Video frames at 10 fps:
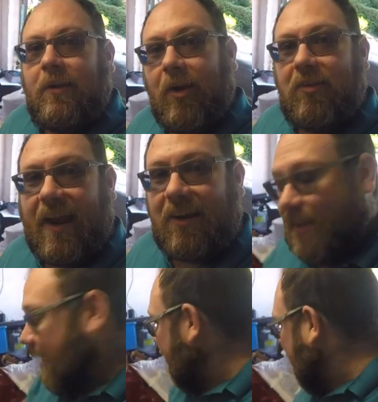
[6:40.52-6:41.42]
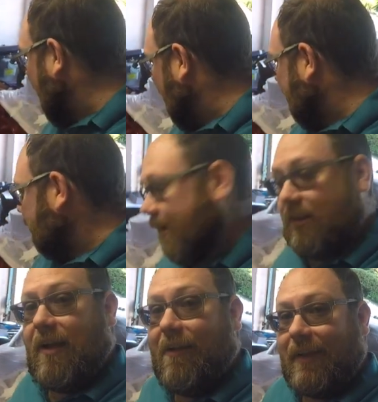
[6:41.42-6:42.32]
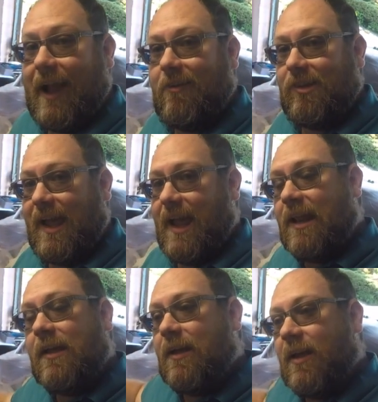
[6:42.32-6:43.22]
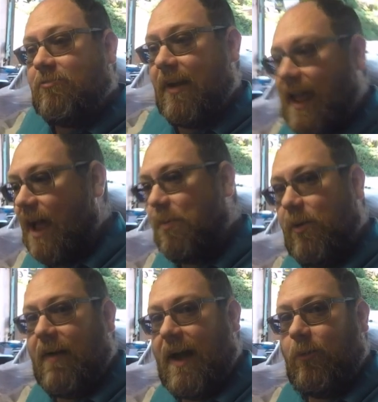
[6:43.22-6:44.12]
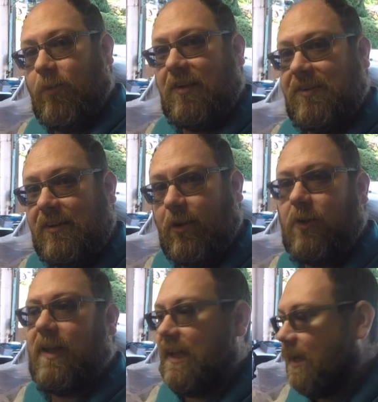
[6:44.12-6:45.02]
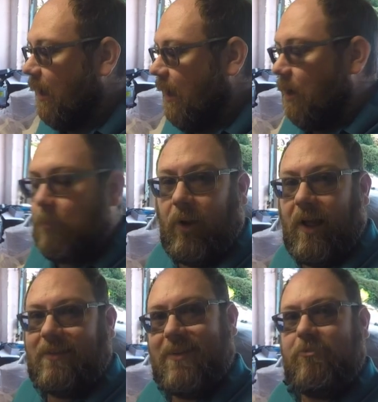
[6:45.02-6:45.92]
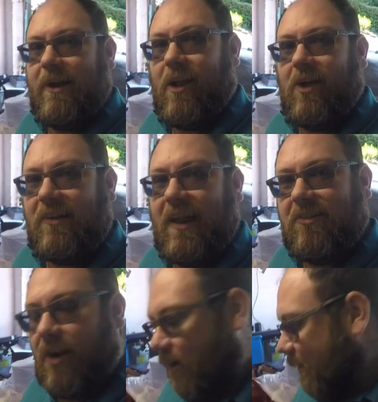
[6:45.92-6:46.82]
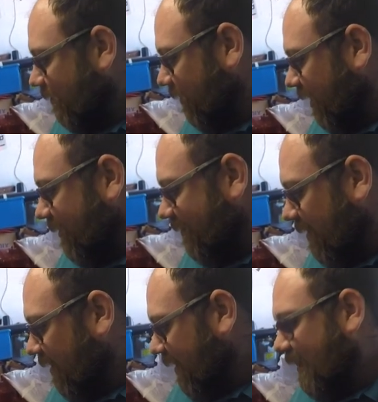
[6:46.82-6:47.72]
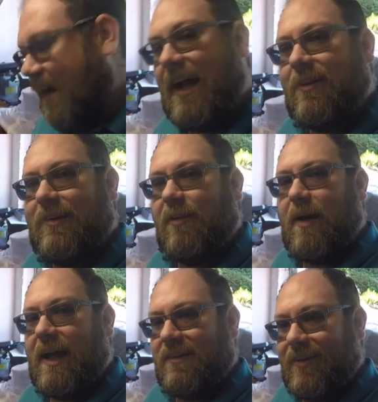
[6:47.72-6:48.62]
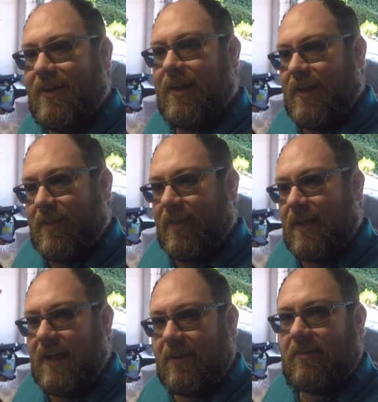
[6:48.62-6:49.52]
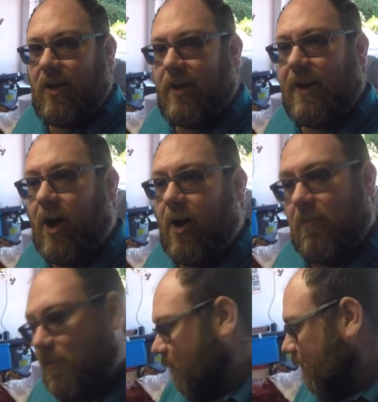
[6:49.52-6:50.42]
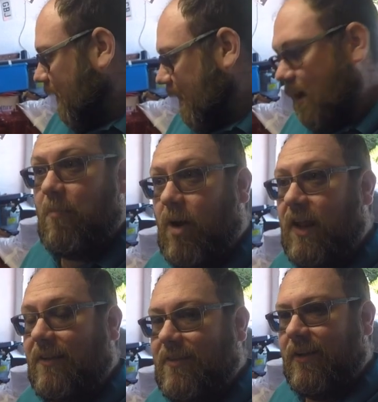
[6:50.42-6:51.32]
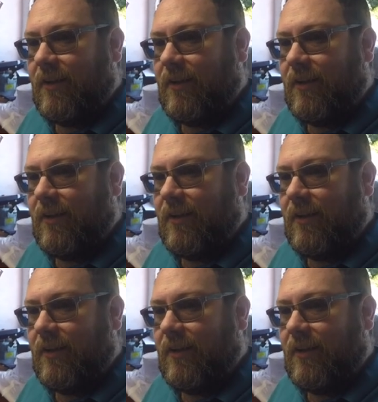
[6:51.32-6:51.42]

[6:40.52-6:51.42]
So it's the next day and uh, just out of the garage again. Really happy with how this is looking, but I did realise last night that uh, I didn't actually paint the inside of the bonnet.